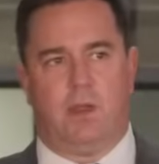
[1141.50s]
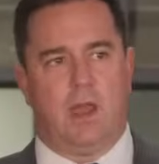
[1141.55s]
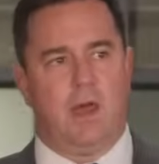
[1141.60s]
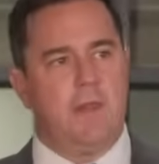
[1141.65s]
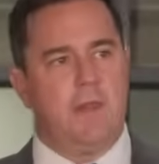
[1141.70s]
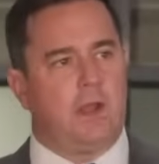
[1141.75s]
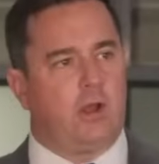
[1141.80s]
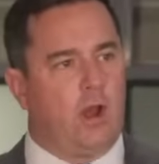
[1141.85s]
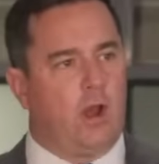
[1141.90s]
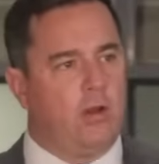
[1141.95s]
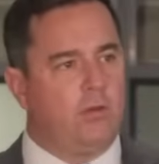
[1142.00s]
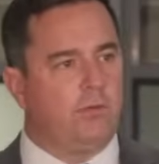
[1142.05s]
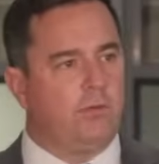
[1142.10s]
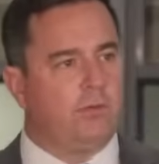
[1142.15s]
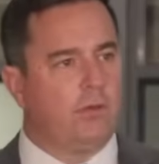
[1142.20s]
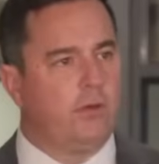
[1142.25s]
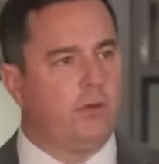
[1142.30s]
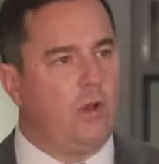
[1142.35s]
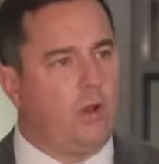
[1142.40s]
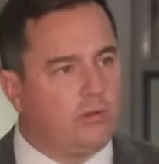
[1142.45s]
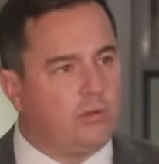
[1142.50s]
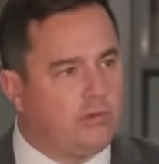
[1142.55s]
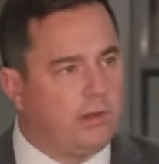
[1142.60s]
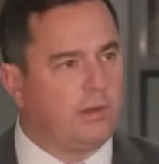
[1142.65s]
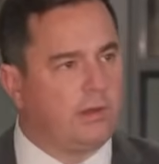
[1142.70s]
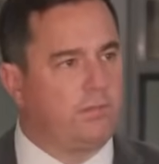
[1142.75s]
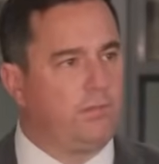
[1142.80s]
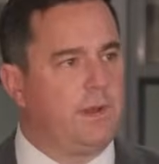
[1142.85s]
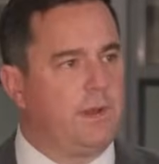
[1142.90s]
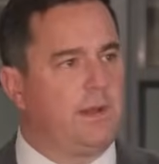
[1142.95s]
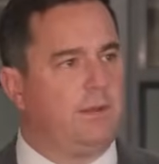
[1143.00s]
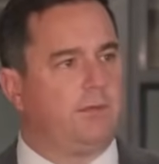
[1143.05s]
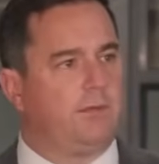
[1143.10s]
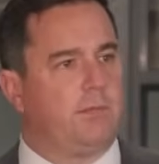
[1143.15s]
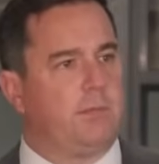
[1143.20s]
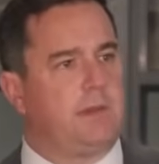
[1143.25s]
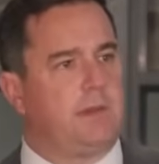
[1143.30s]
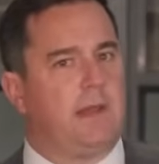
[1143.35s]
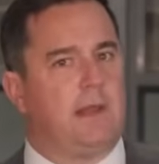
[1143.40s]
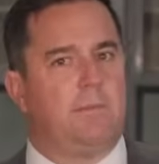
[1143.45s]
And that goes not just for
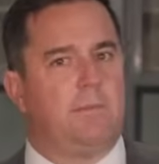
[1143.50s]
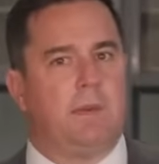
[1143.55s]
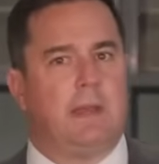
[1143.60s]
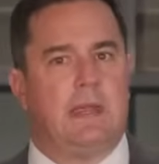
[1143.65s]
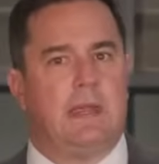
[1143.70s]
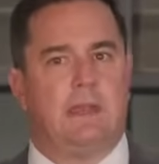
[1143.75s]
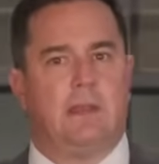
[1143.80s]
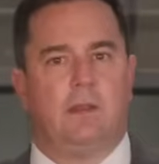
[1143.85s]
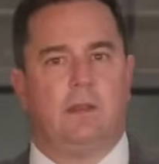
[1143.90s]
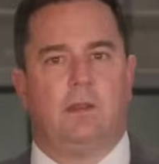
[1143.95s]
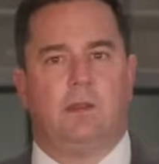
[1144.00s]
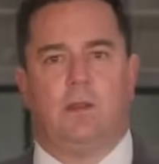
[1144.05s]
Nelson Mandela Bay.